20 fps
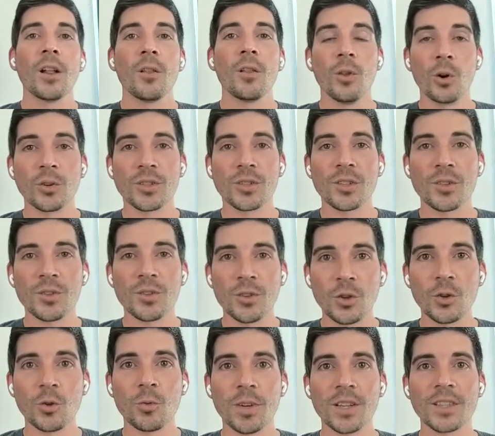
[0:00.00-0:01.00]
those
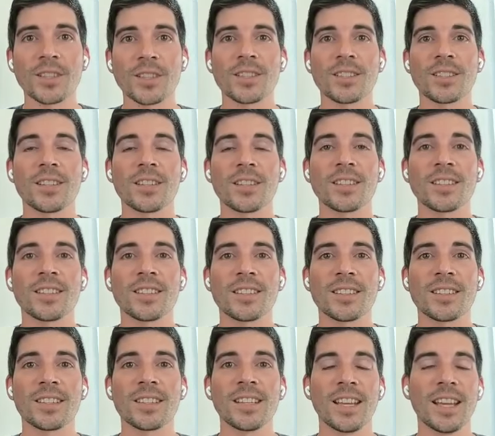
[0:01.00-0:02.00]
new
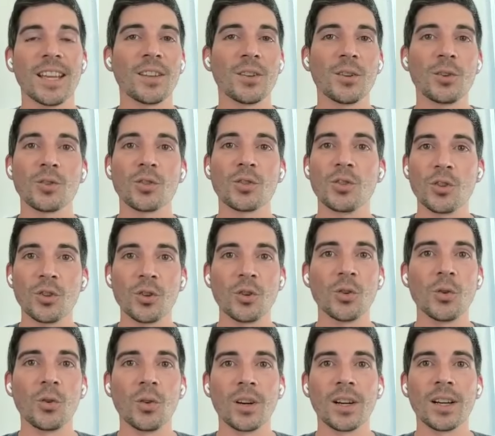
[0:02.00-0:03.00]
businesses and those
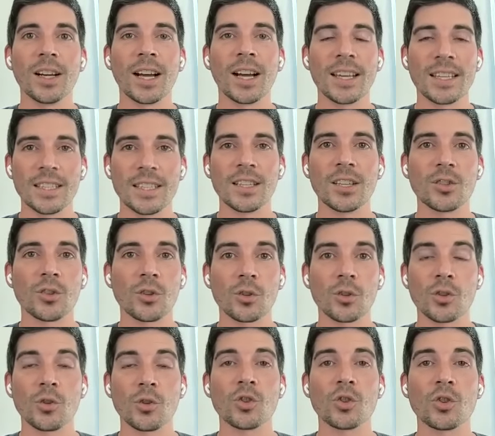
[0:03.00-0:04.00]
new ideas and
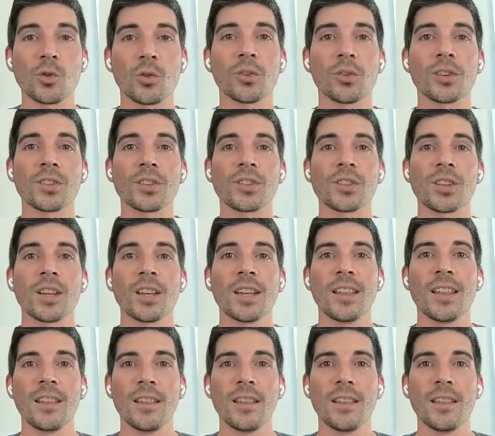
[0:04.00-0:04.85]
those new stories.